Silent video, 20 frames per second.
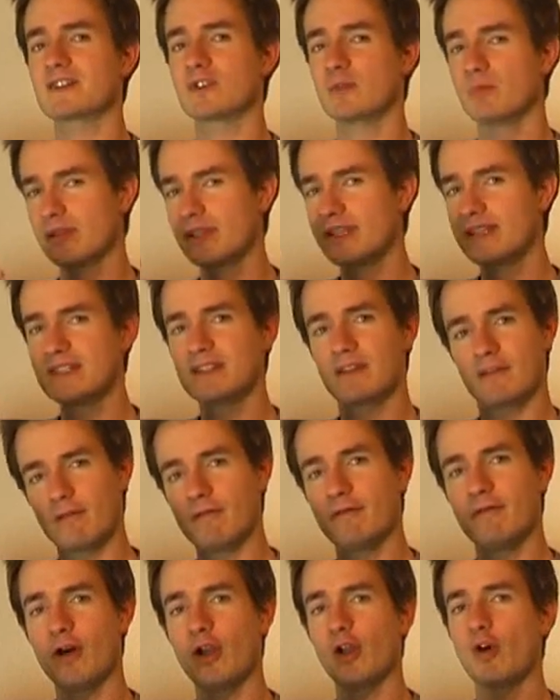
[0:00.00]
so please
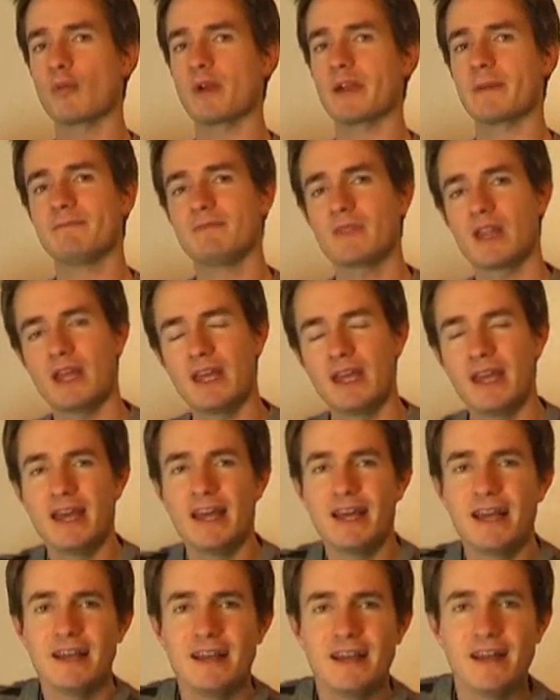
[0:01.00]
follow me.
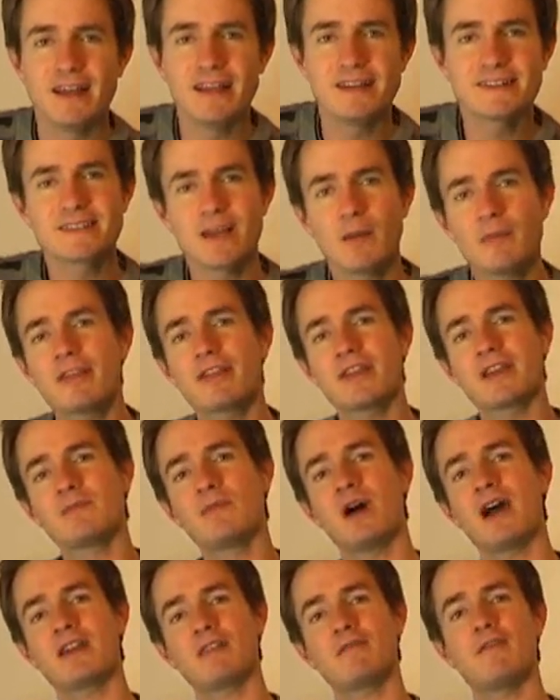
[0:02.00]
Something
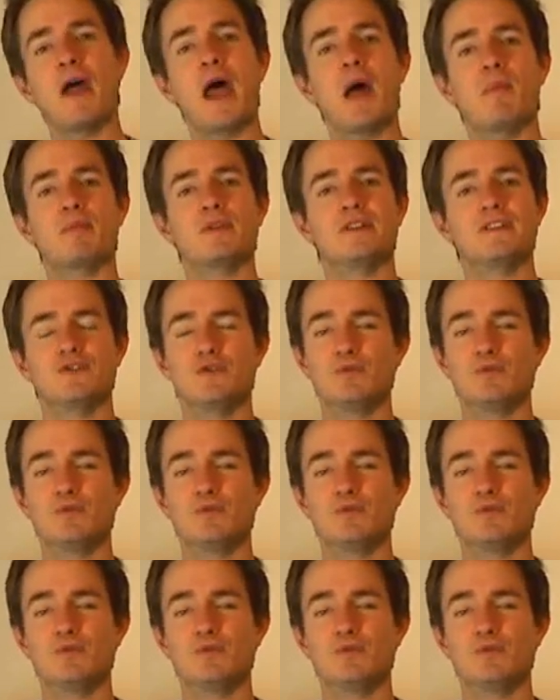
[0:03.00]
might have happened.